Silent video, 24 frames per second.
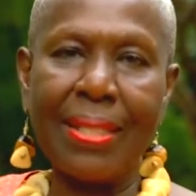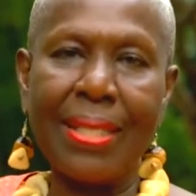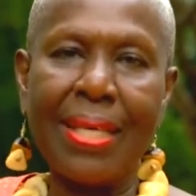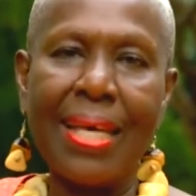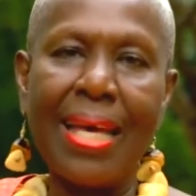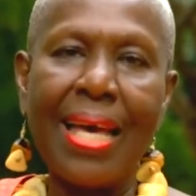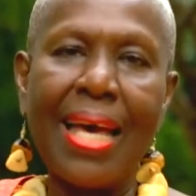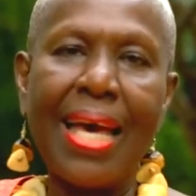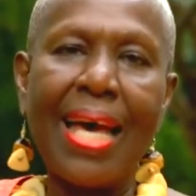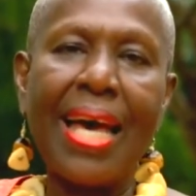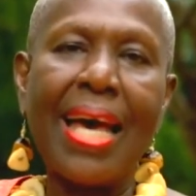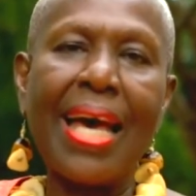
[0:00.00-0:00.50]

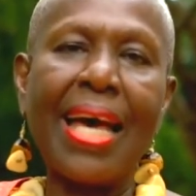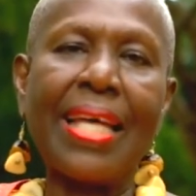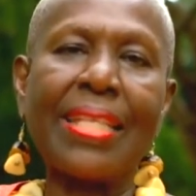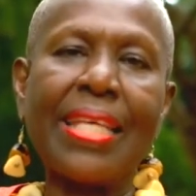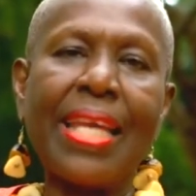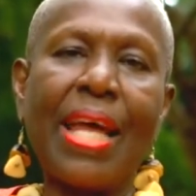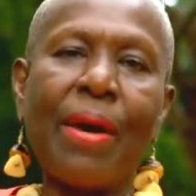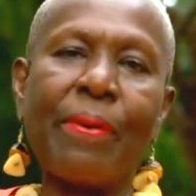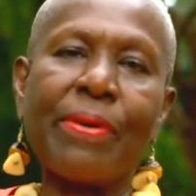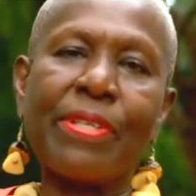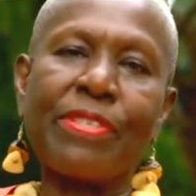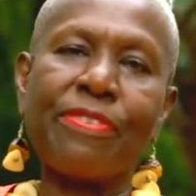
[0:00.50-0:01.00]
Mm-hmm. And
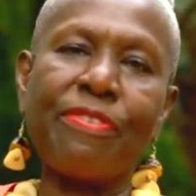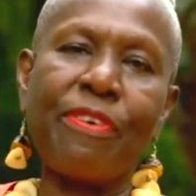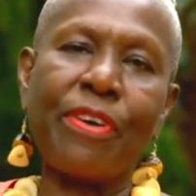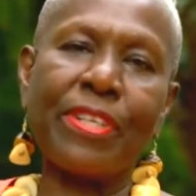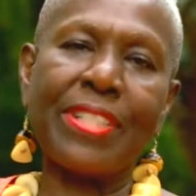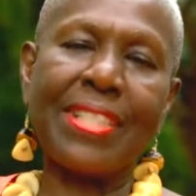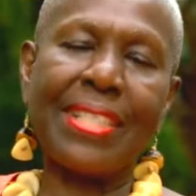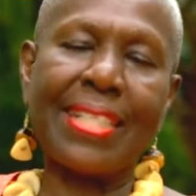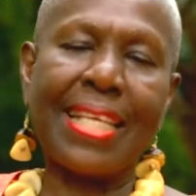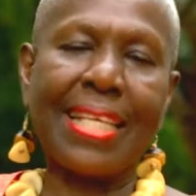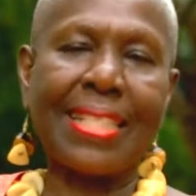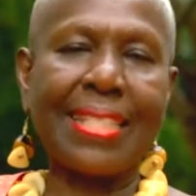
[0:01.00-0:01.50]
then I was
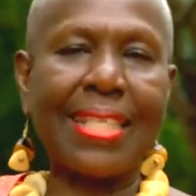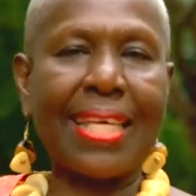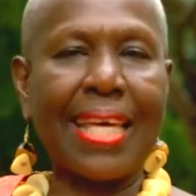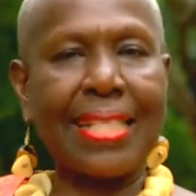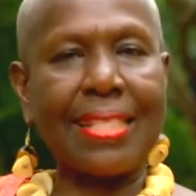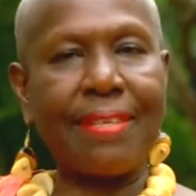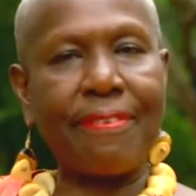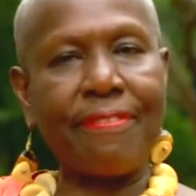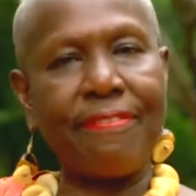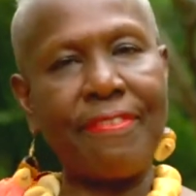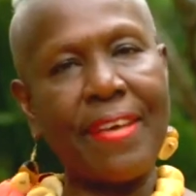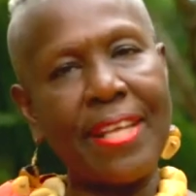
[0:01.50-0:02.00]
fortunate to
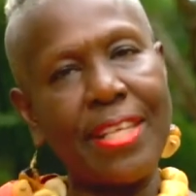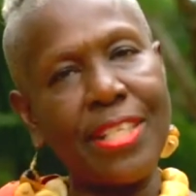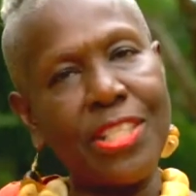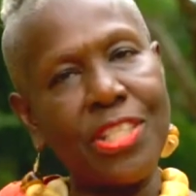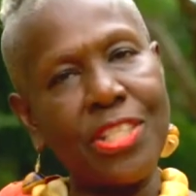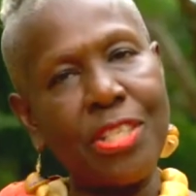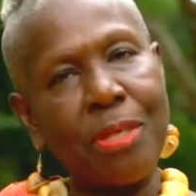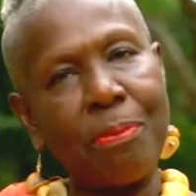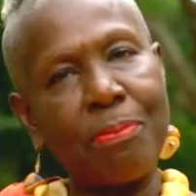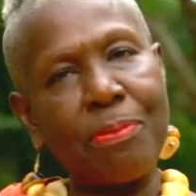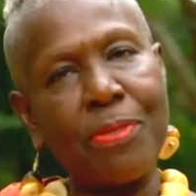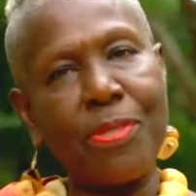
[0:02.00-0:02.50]
get a
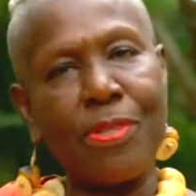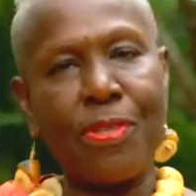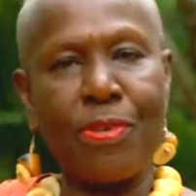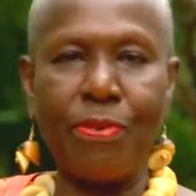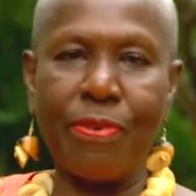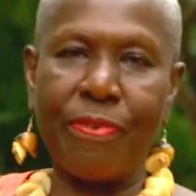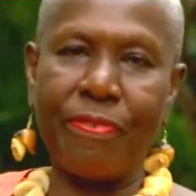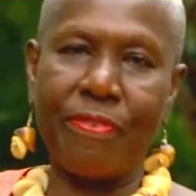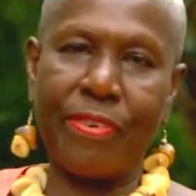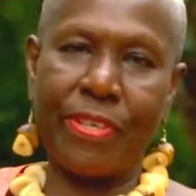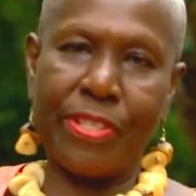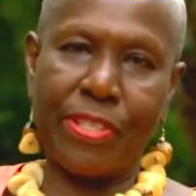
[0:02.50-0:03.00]
fellowship to the
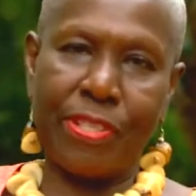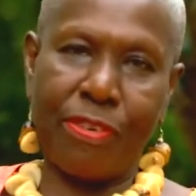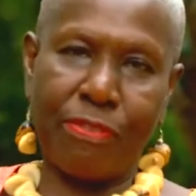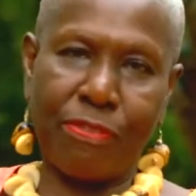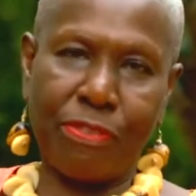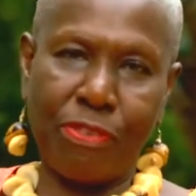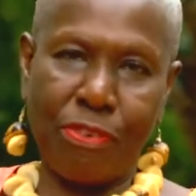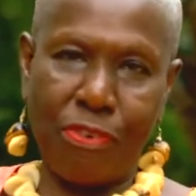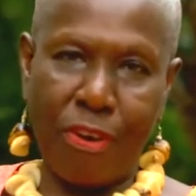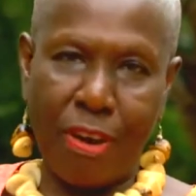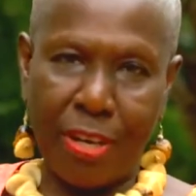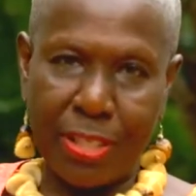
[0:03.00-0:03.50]
University
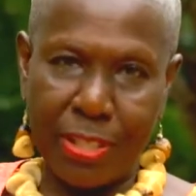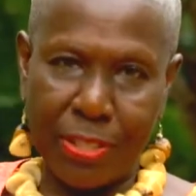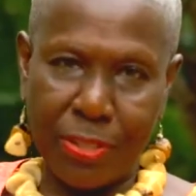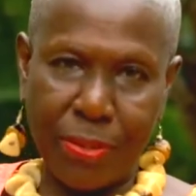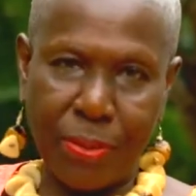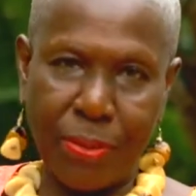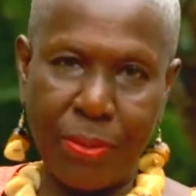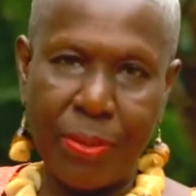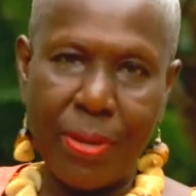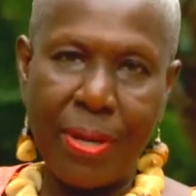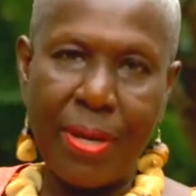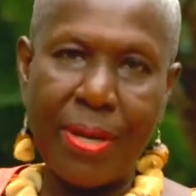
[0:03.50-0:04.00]
of
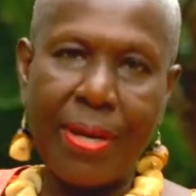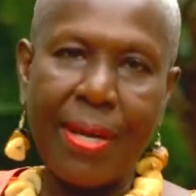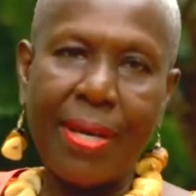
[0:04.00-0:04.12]
Toronto.